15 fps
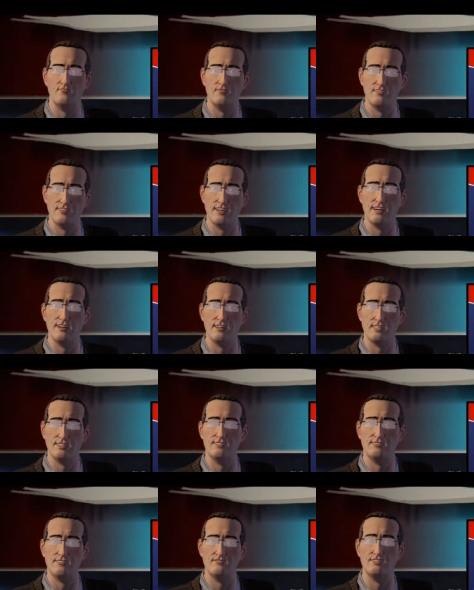but thanks to
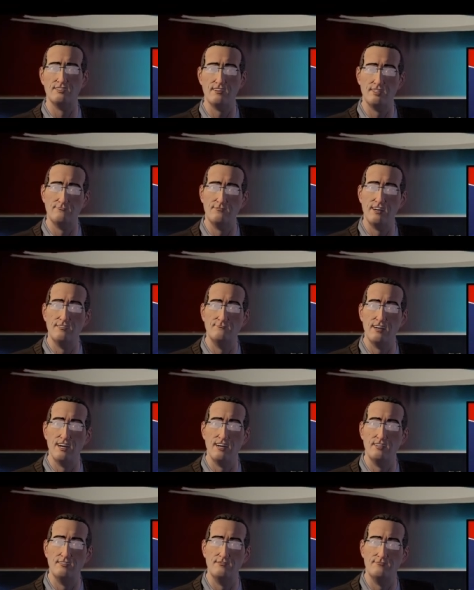the efforts of the
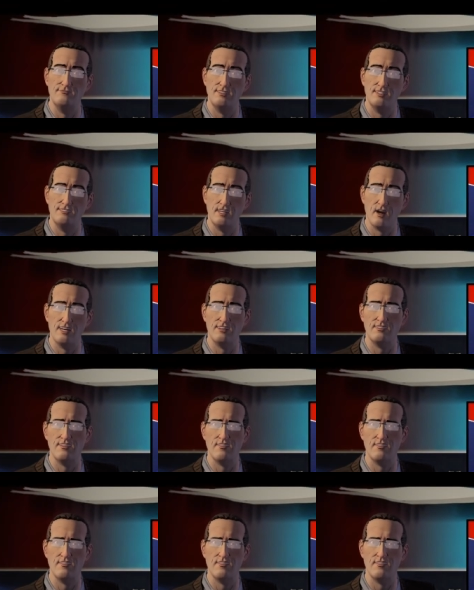Batman, the stolen